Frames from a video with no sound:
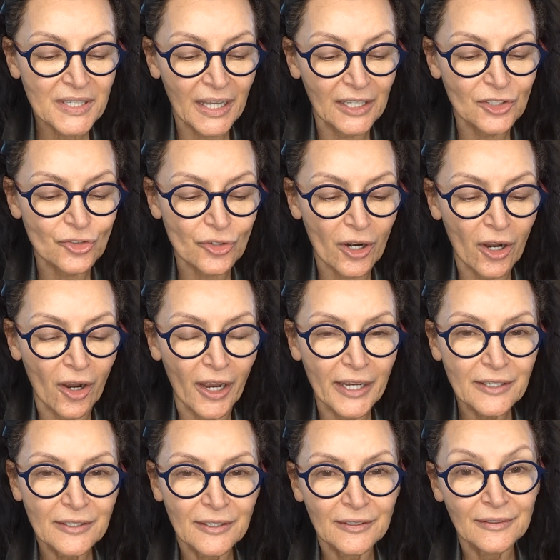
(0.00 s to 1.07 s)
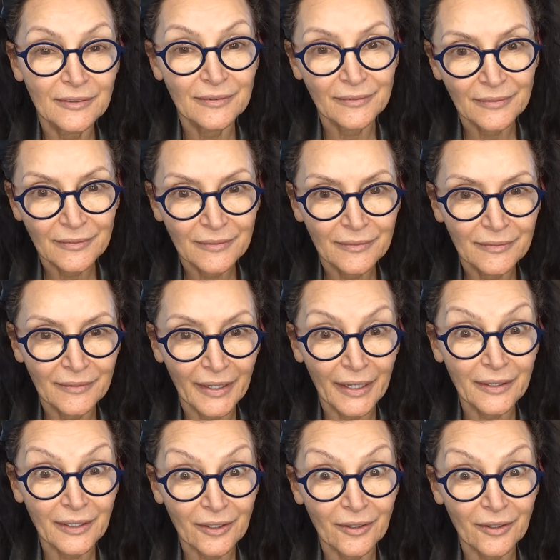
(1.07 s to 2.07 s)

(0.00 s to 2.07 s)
get dry, now